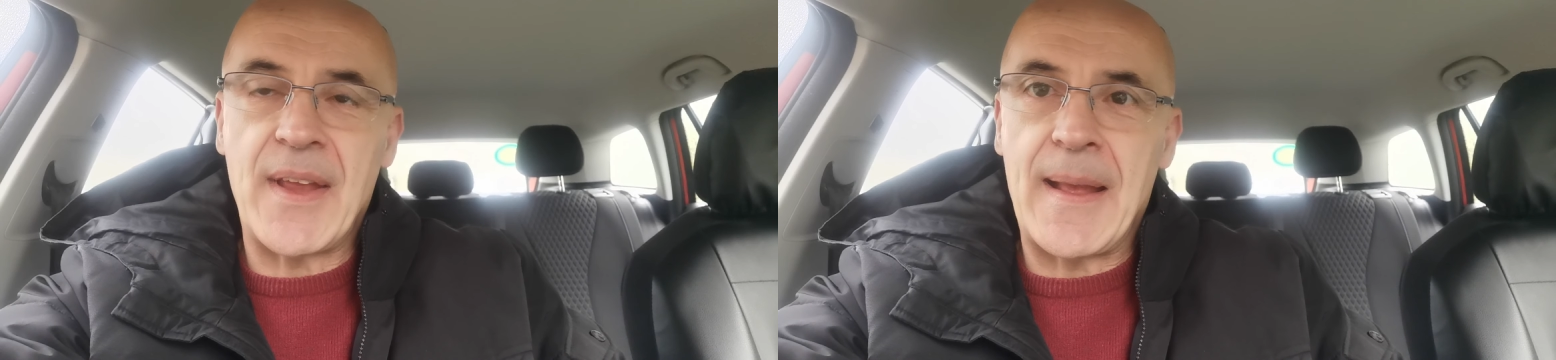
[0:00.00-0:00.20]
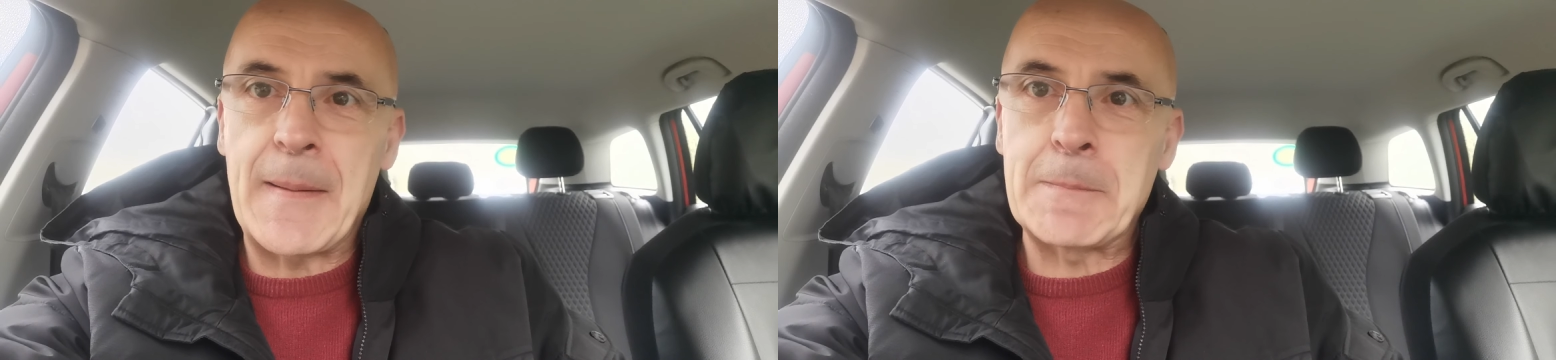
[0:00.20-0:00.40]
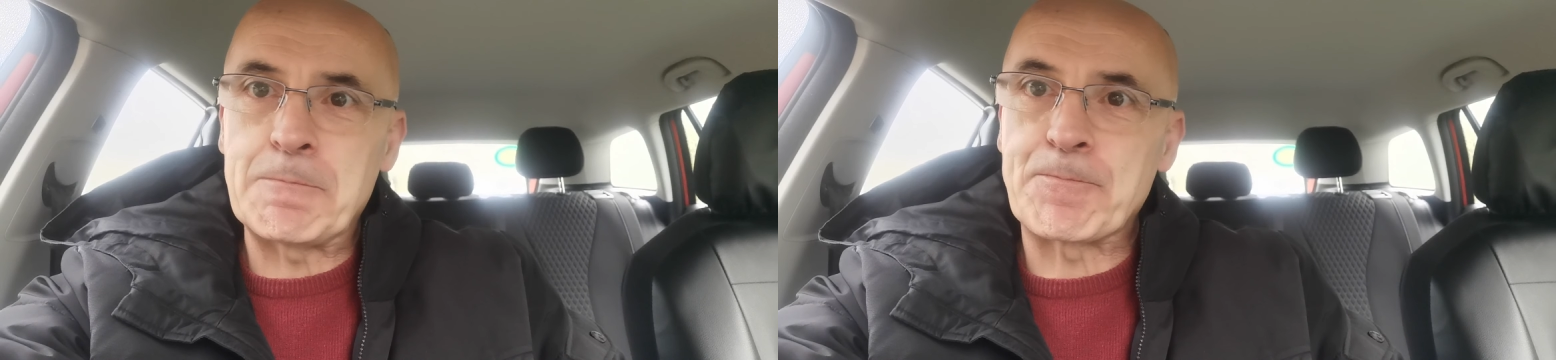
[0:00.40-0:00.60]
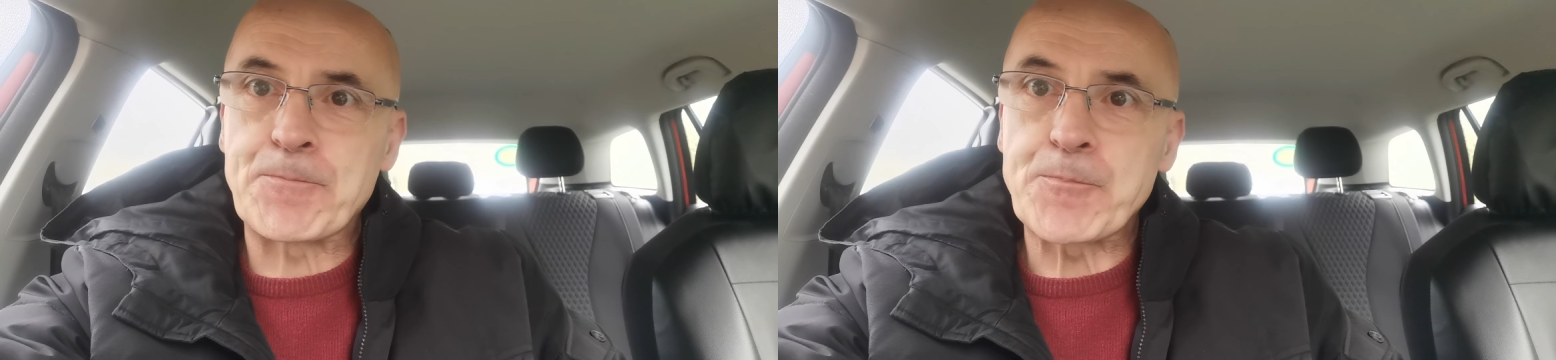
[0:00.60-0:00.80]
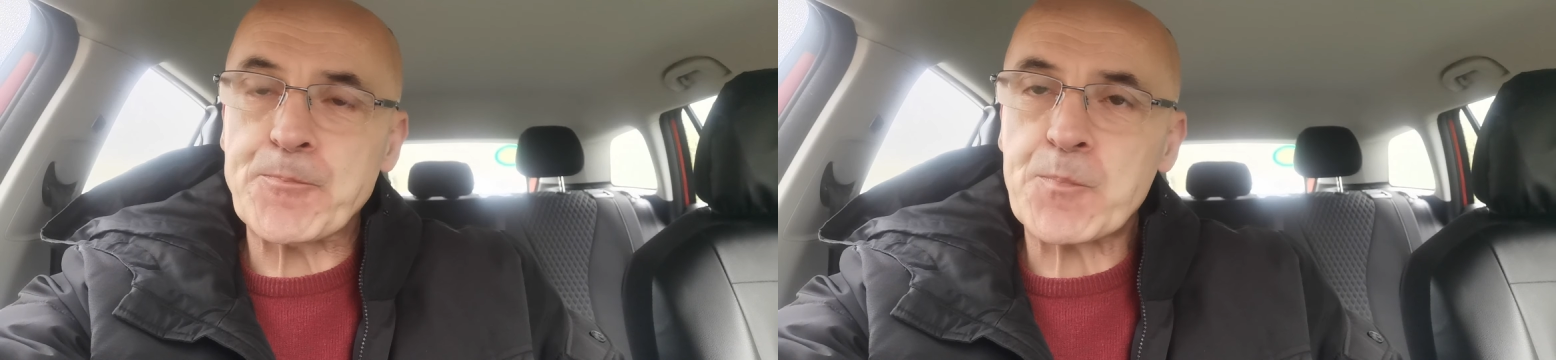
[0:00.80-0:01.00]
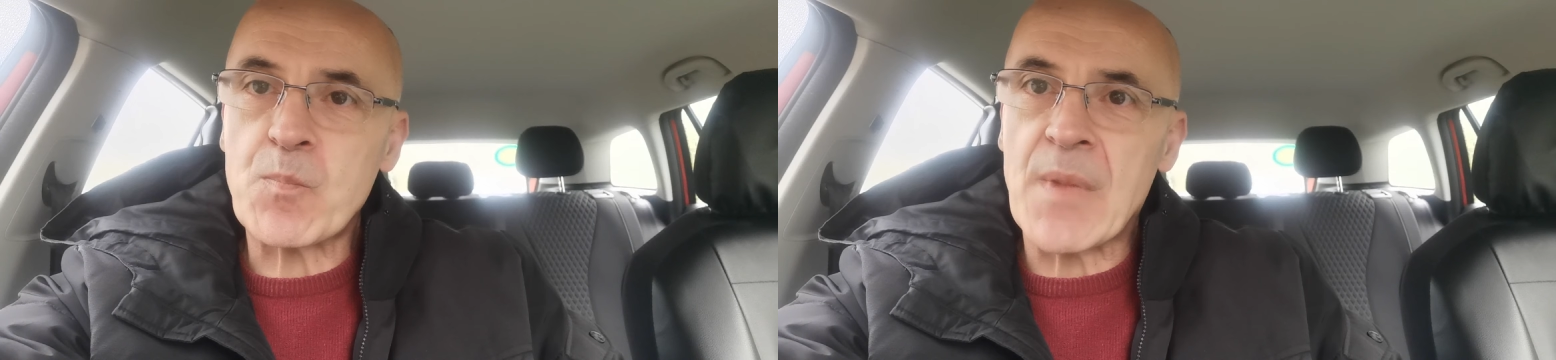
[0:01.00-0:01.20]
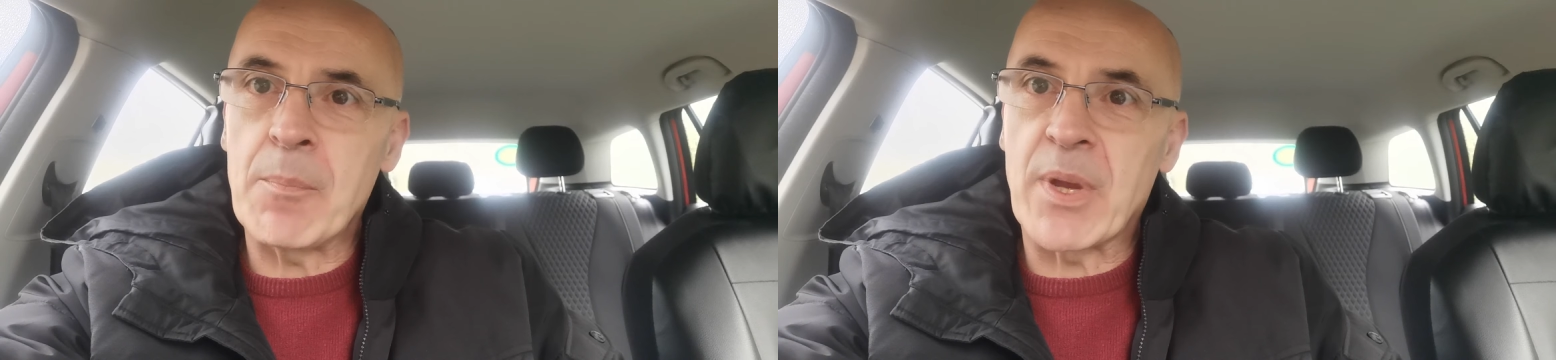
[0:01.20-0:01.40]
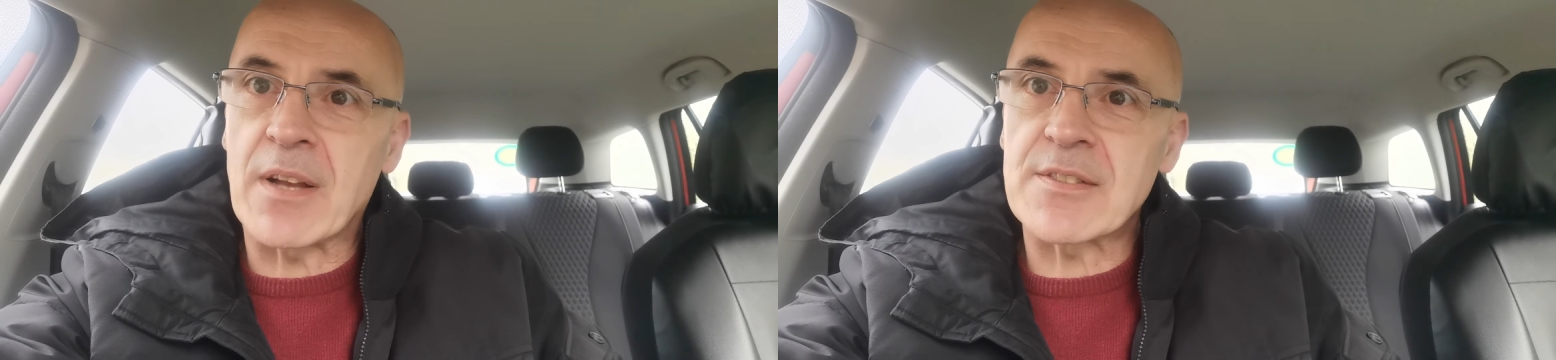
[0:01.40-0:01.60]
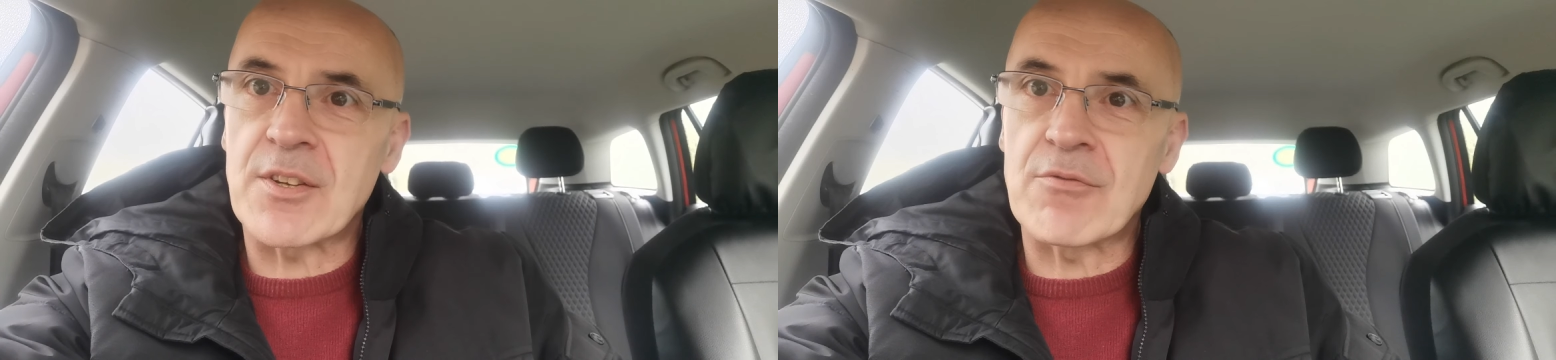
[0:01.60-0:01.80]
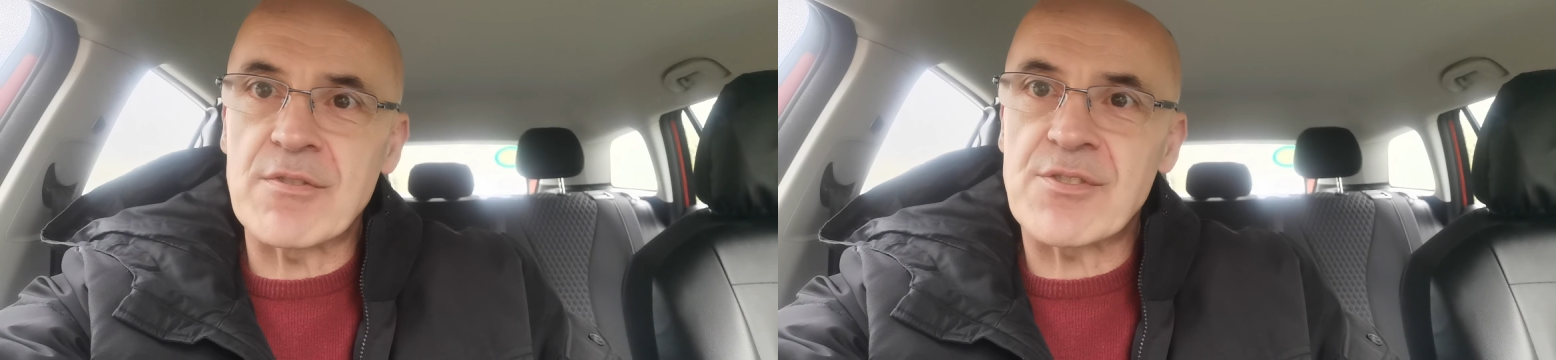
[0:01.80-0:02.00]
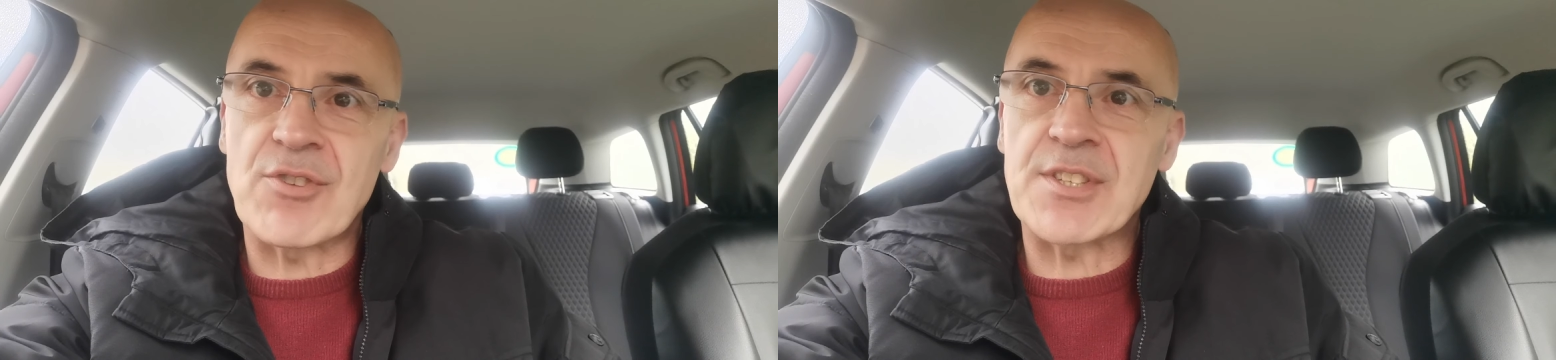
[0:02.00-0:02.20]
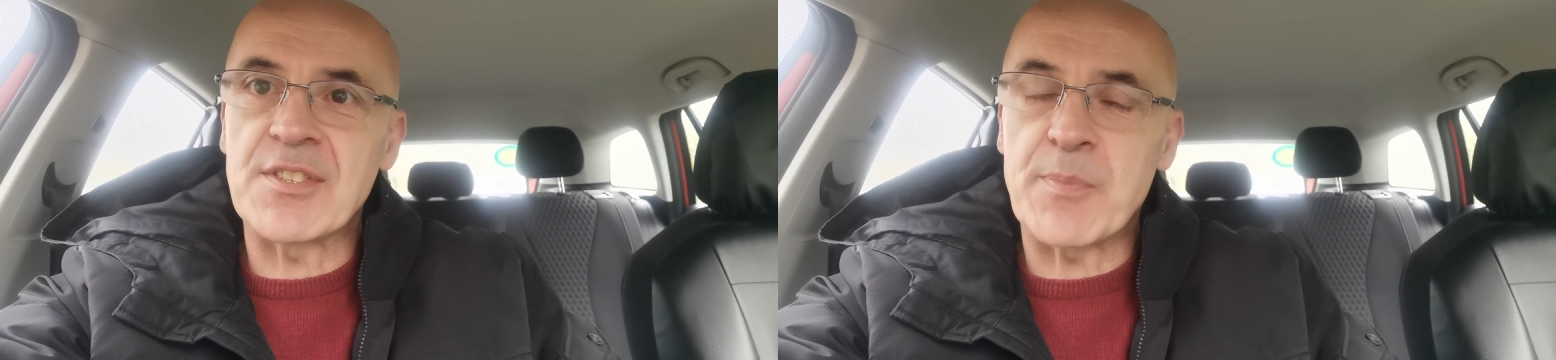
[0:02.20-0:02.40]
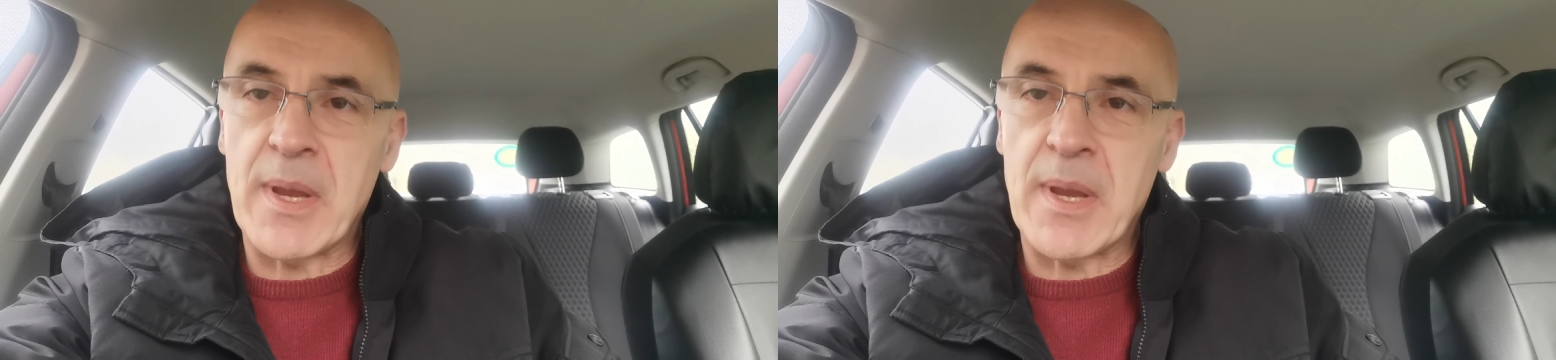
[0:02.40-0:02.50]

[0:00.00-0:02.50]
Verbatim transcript: Um, because of the restrictions,